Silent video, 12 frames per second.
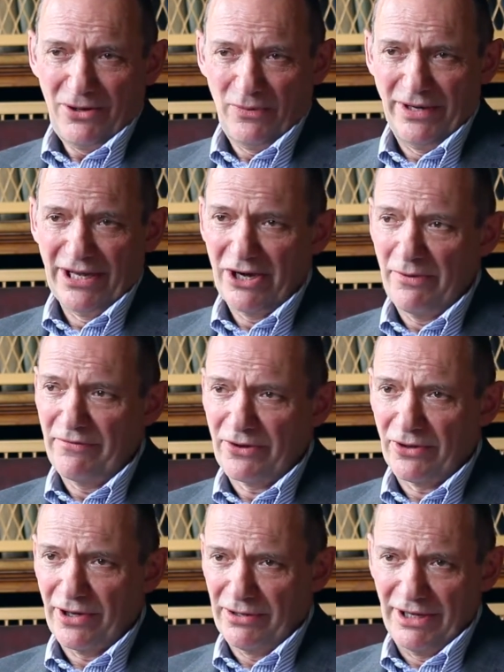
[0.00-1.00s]
We know we've
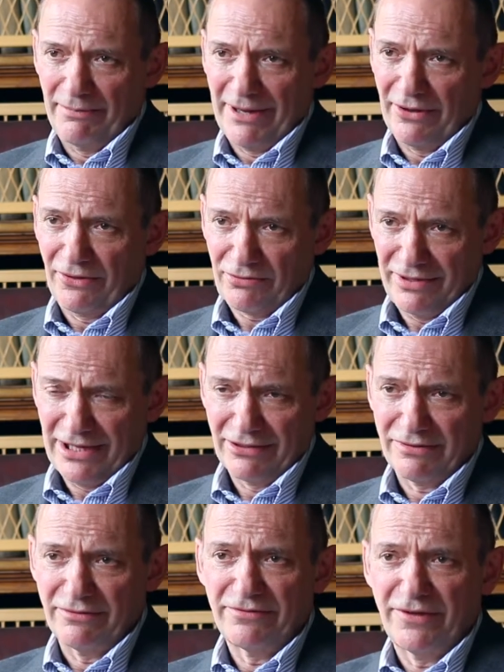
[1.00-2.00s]
got about
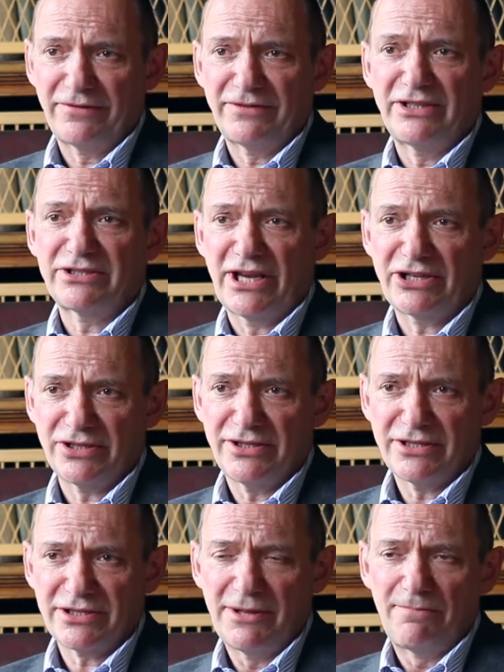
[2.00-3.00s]
350
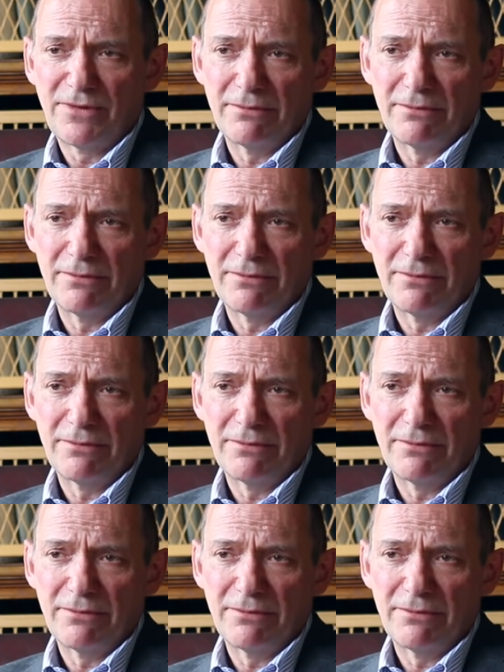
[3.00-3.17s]
sessions,